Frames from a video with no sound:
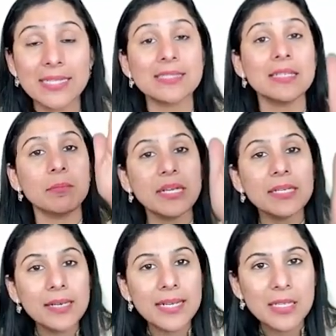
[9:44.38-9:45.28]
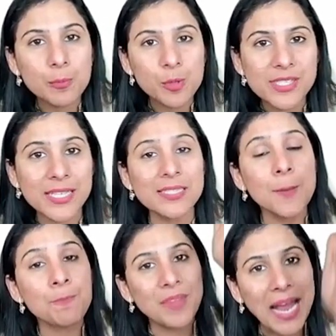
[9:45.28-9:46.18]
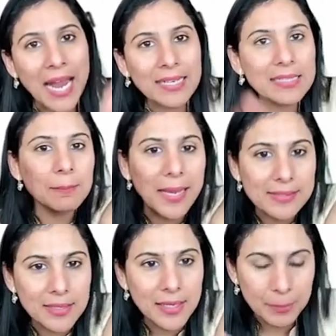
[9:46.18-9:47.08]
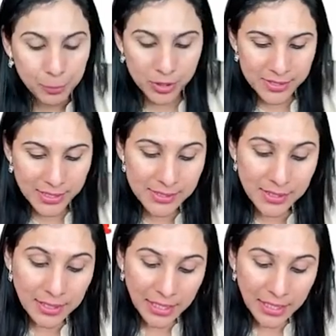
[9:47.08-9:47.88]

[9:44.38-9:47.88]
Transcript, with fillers: is the median nasal process and the maxillary process,